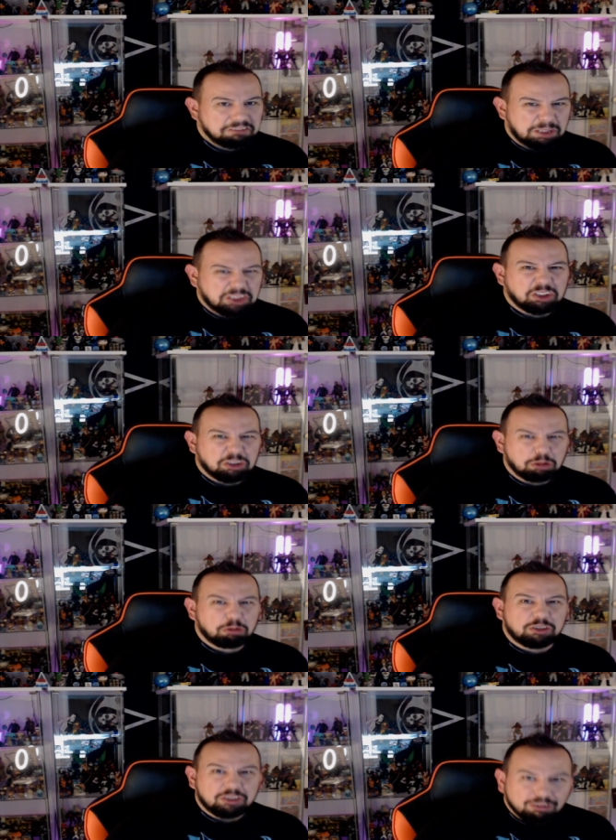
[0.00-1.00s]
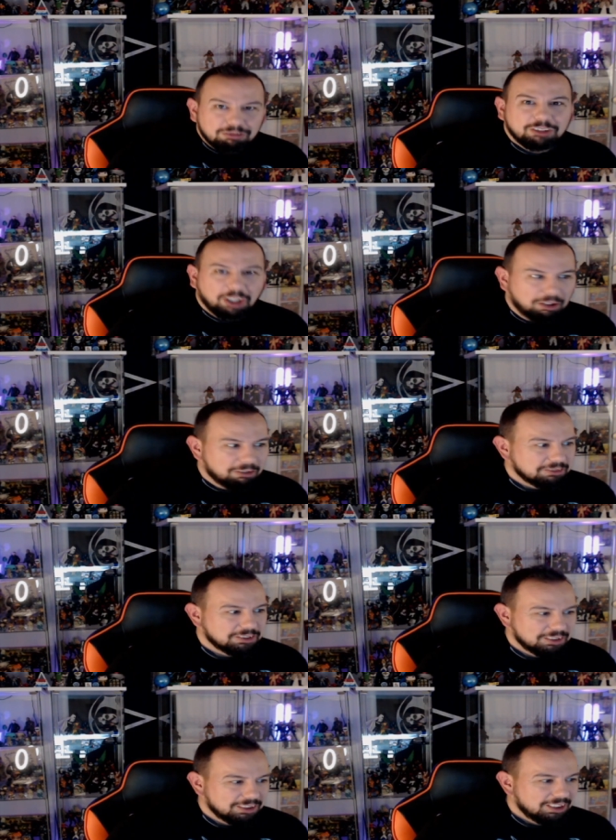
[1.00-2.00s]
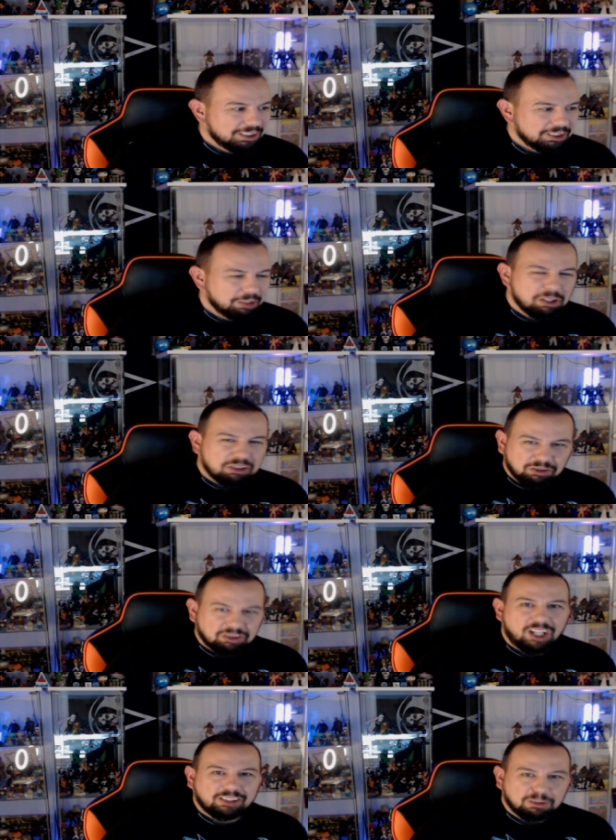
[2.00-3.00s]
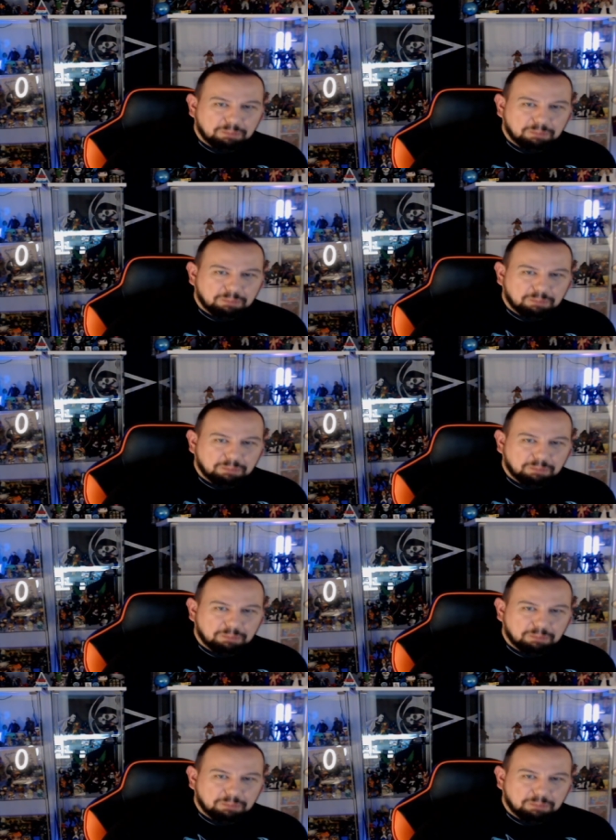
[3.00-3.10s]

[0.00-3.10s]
Bunch of dudes, you know, the original sausage